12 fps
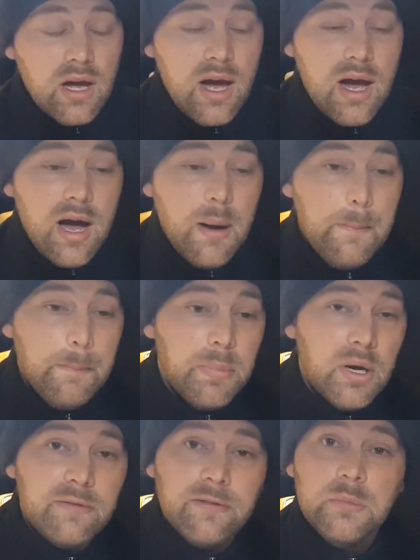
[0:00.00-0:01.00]

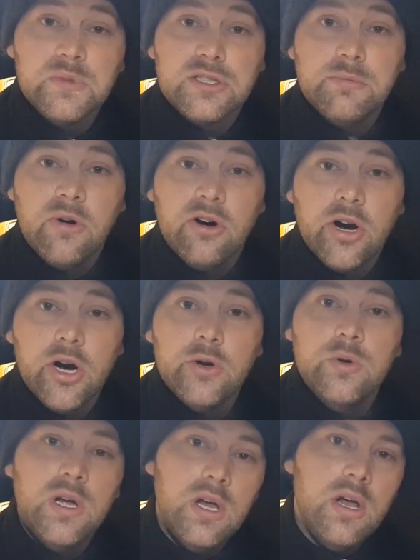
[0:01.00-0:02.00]
But from
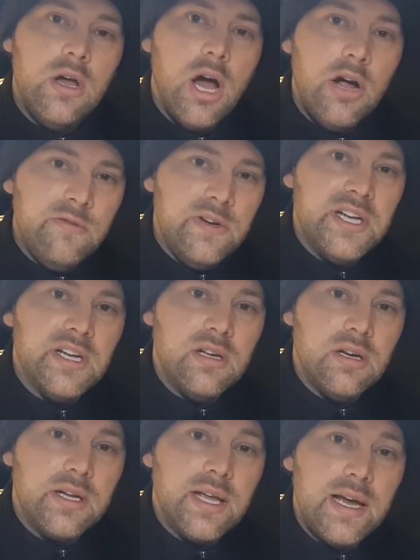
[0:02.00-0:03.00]
tomorrow, hopefully you're
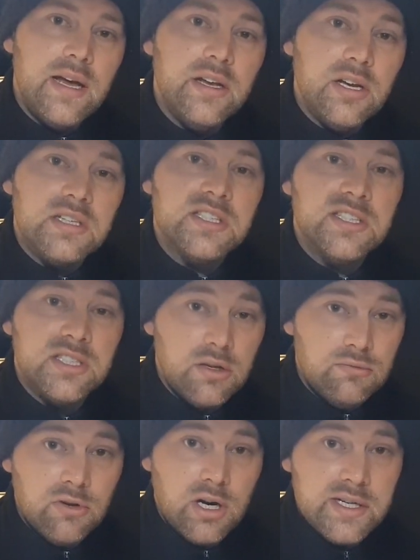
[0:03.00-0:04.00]
going to get a nice
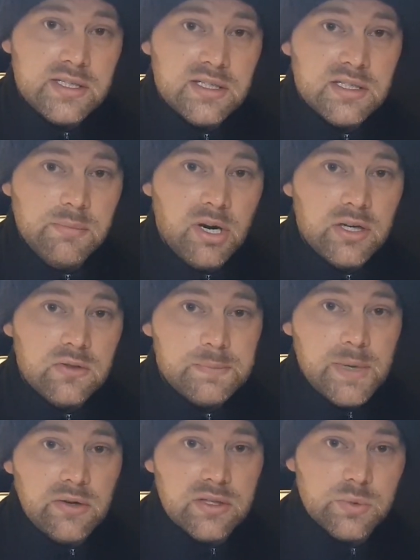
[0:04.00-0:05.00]
sunrise at St.
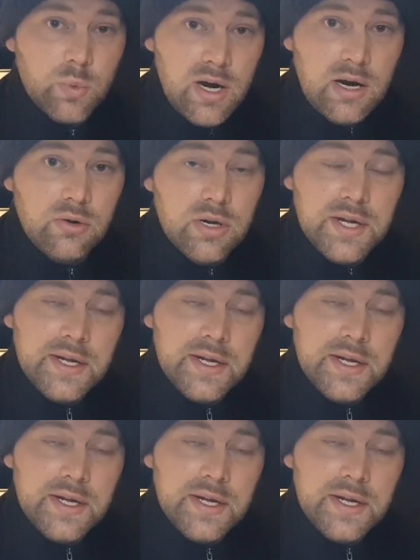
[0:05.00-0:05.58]
Michael's Mount as well.